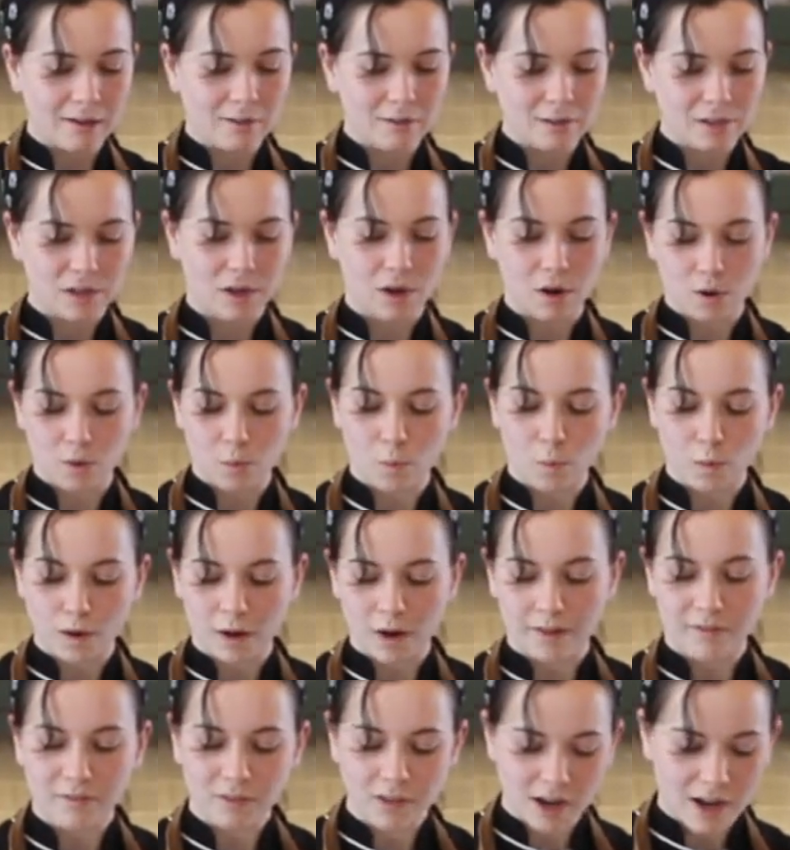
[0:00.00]
So what
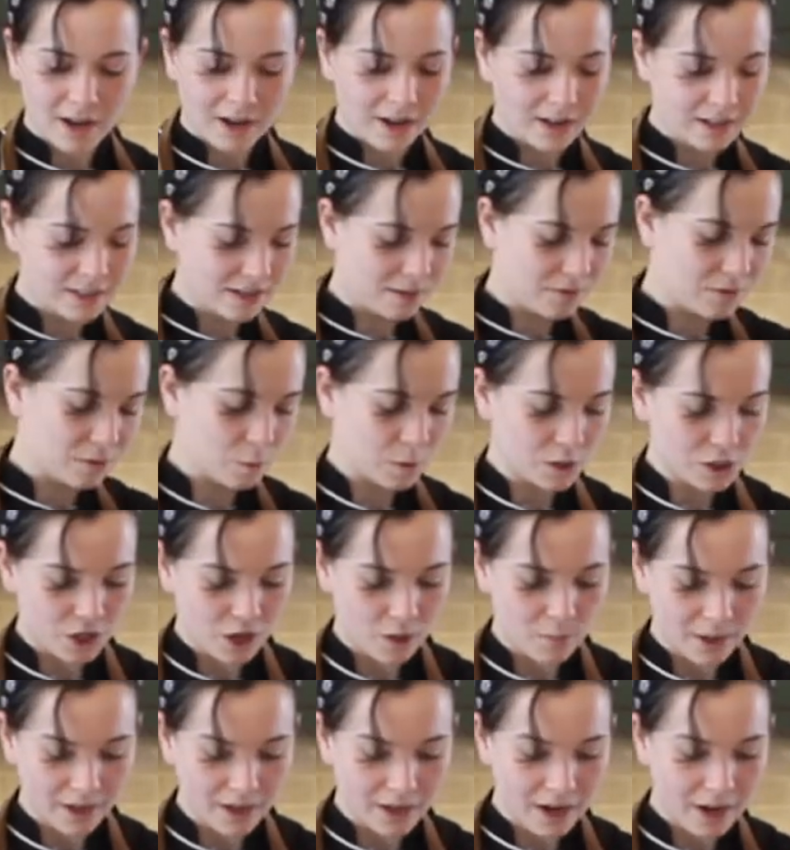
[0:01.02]
I've done is I've switched
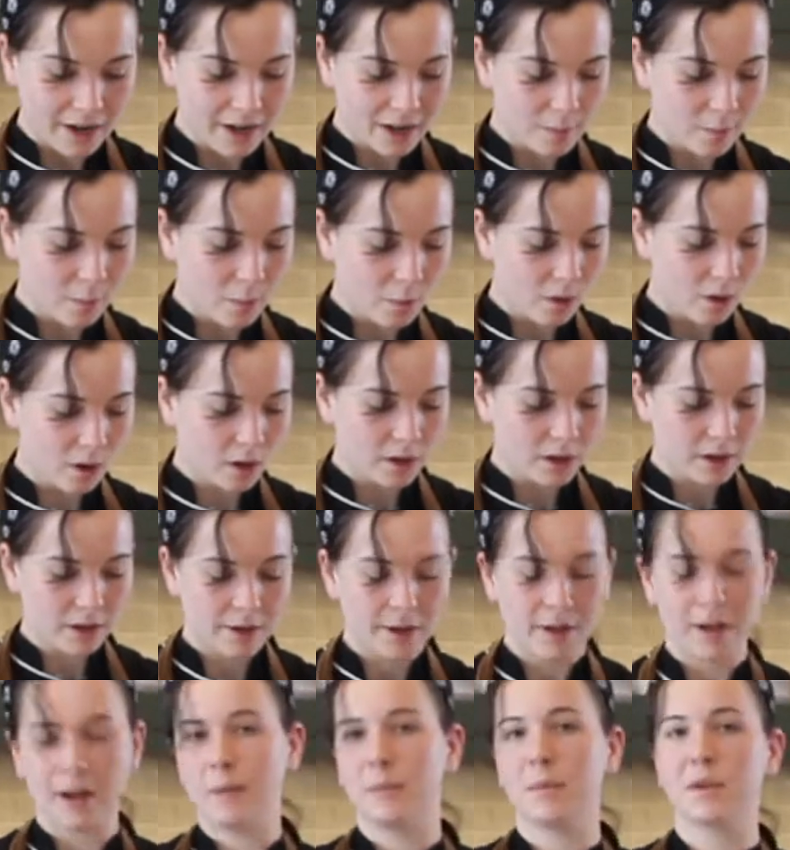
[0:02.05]
out my cutting board.
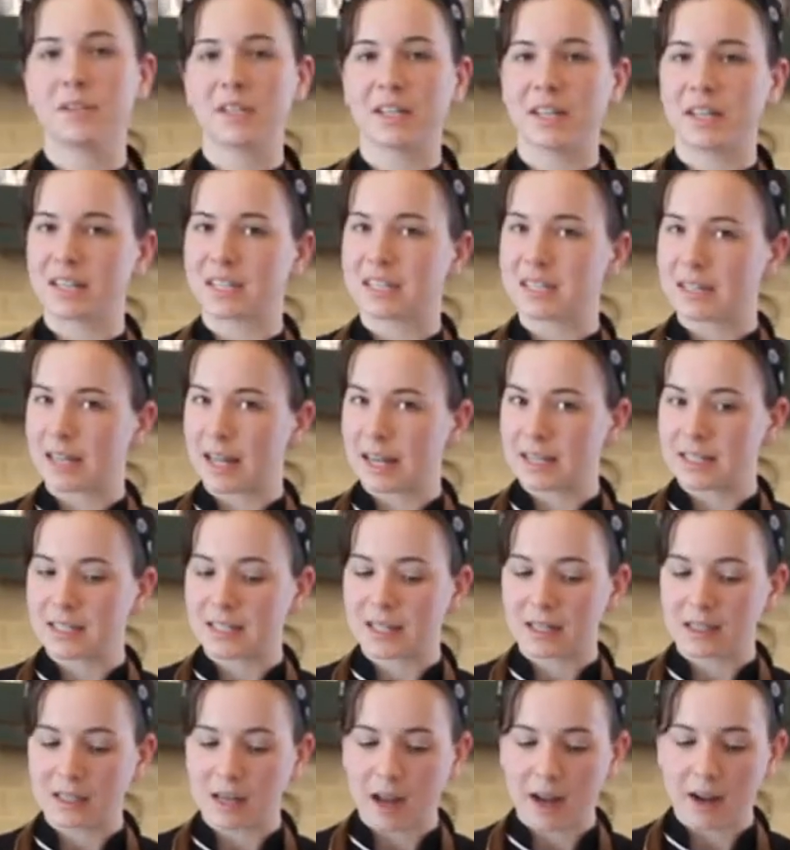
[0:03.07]
I'm using a
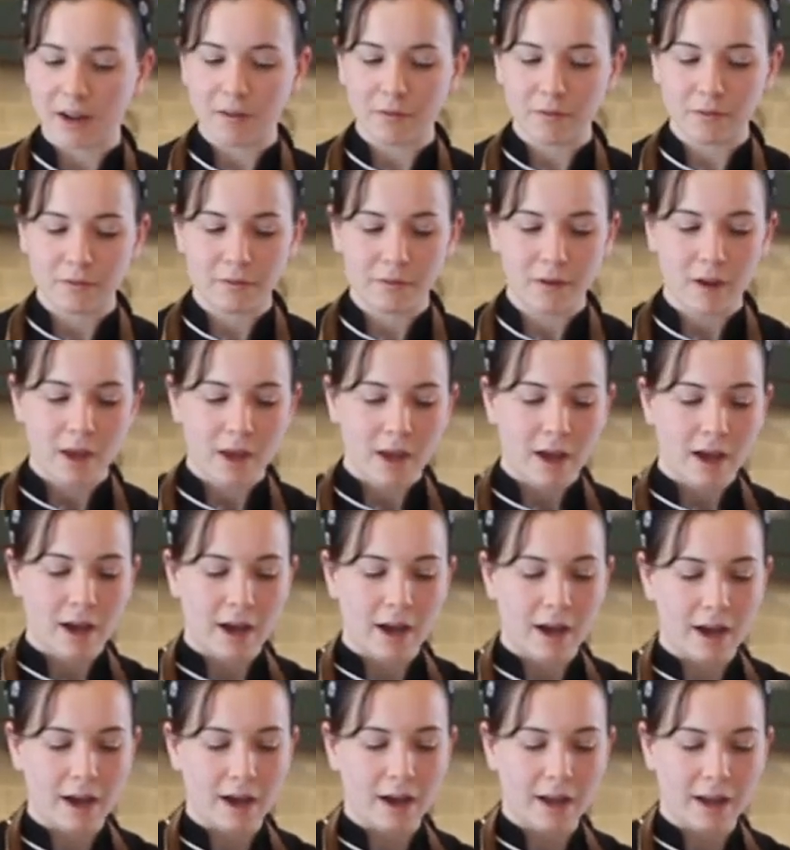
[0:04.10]
slicing knife,
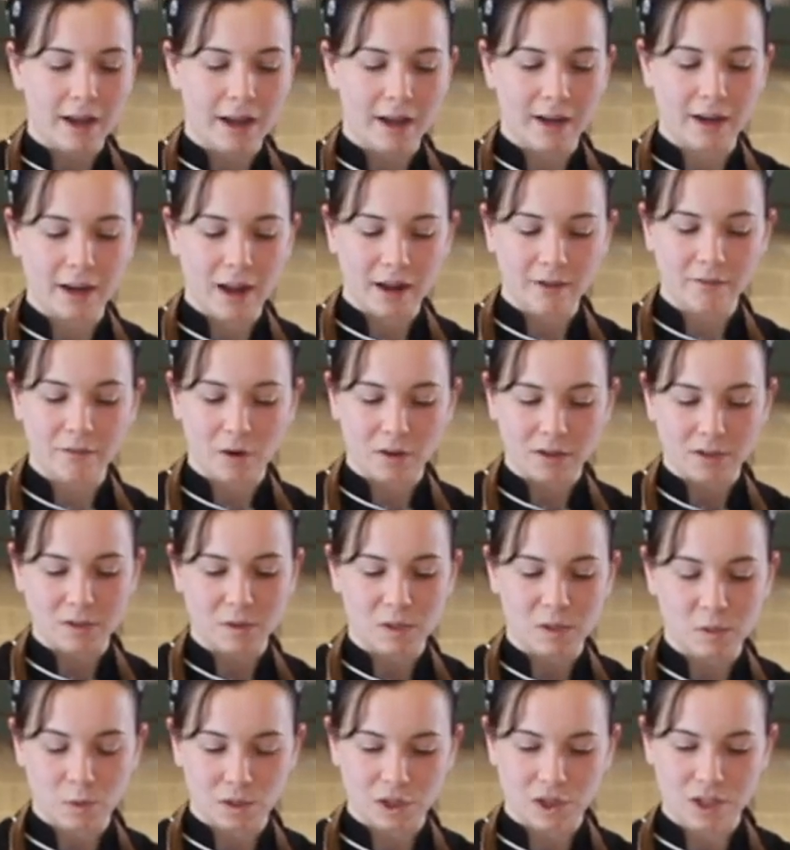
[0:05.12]
and I've also
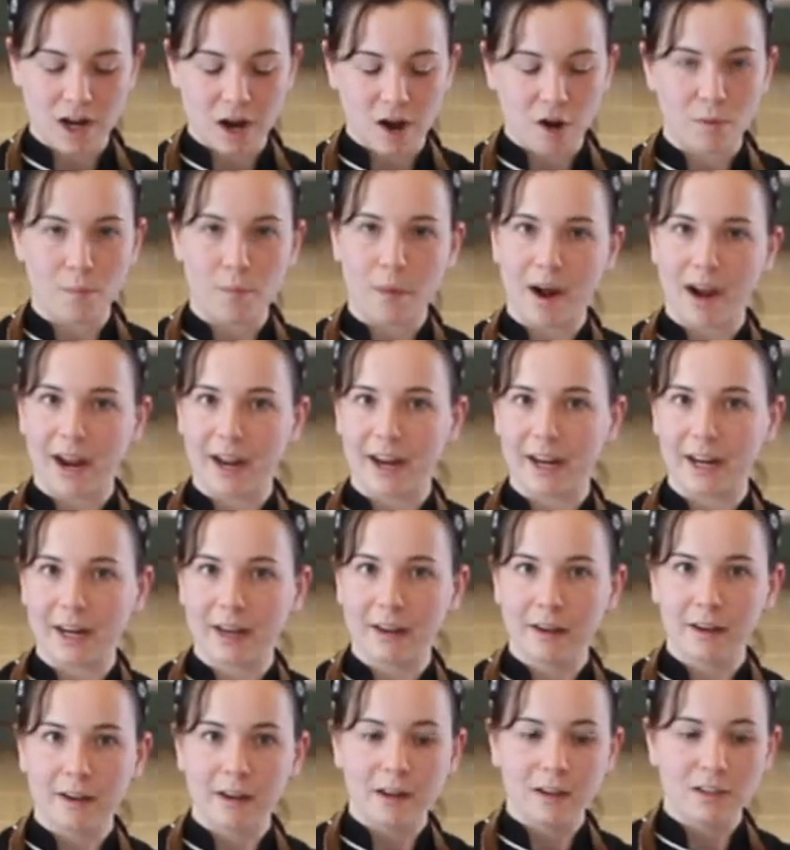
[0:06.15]
switched out my
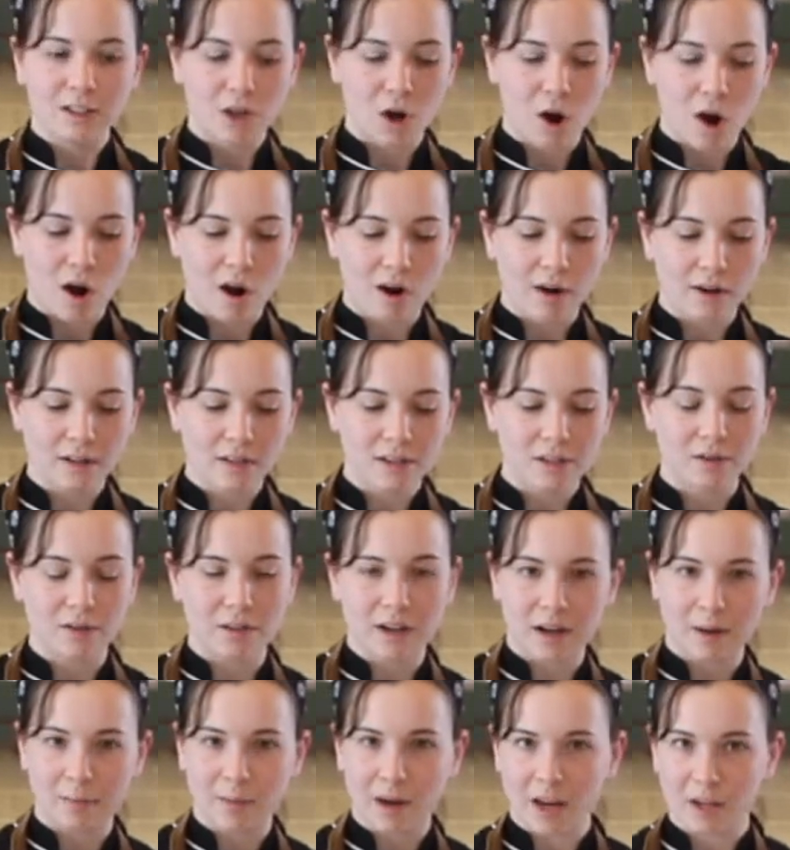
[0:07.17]
tongs so
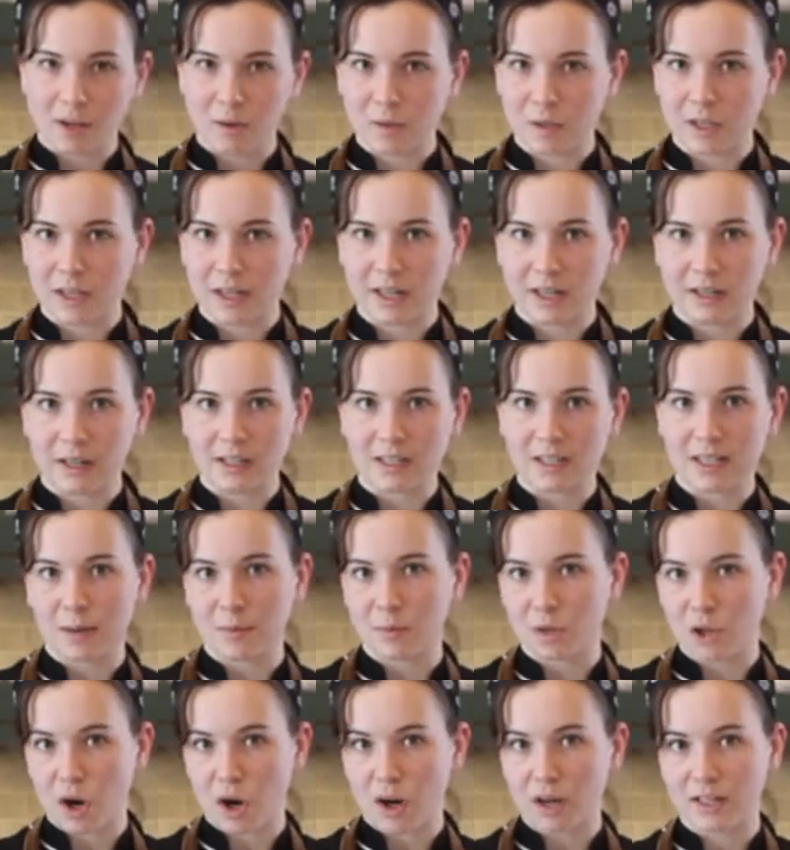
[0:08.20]
that I'm not using the
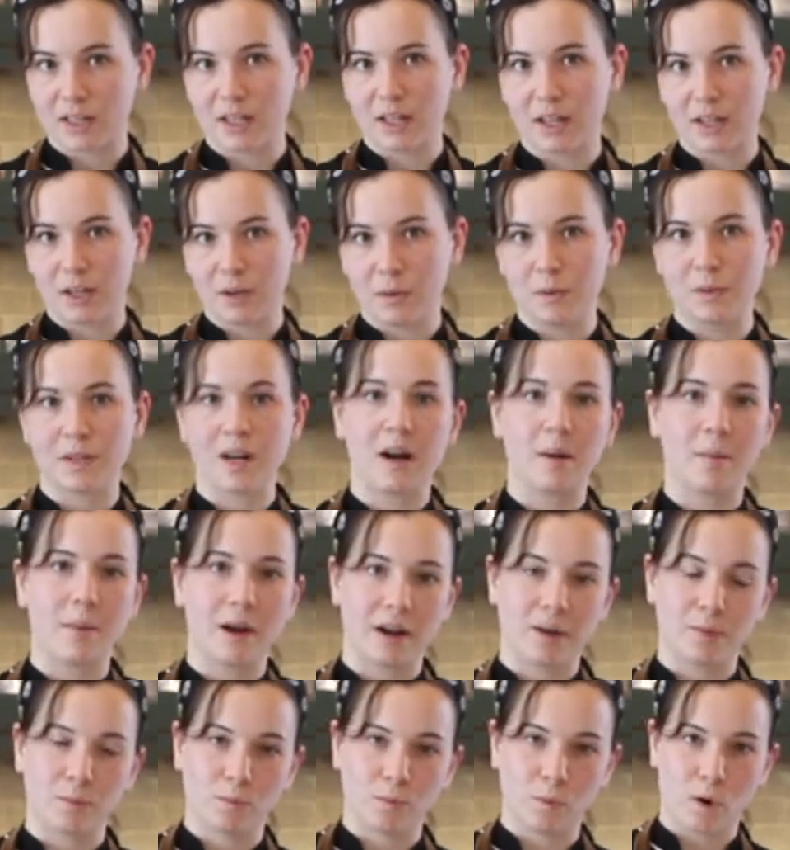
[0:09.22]
same tongs that I use on
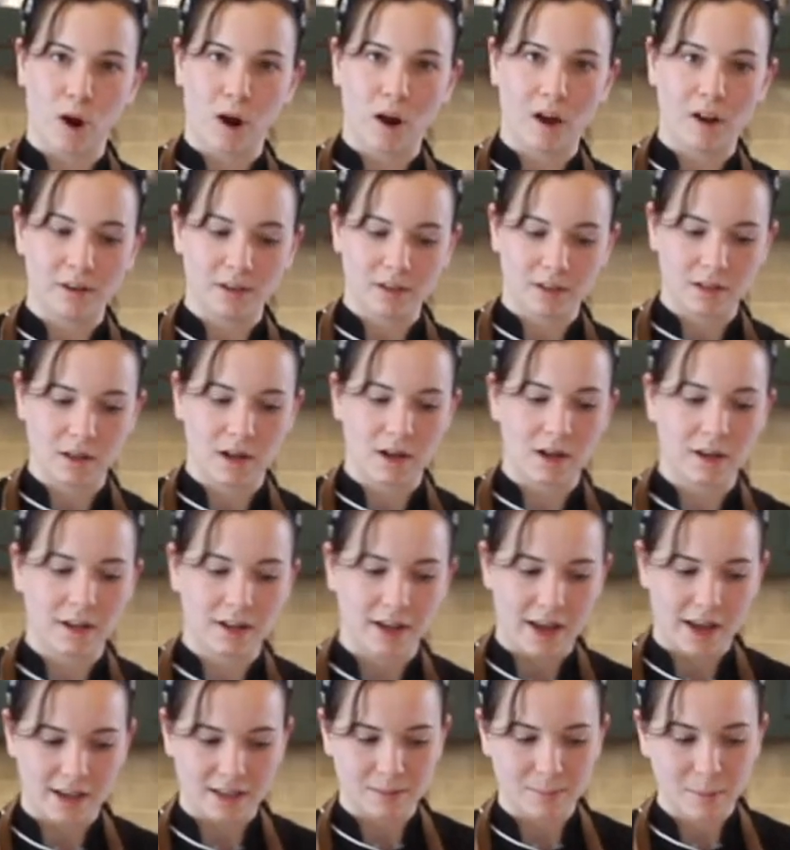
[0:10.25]
my raw duck
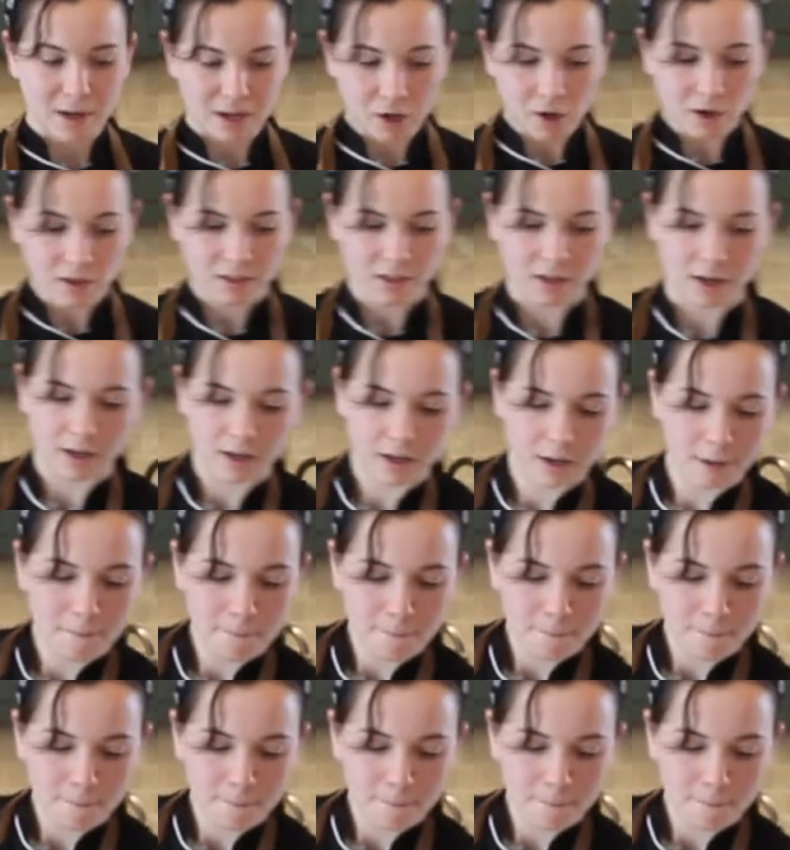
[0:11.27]
as my cooked duck.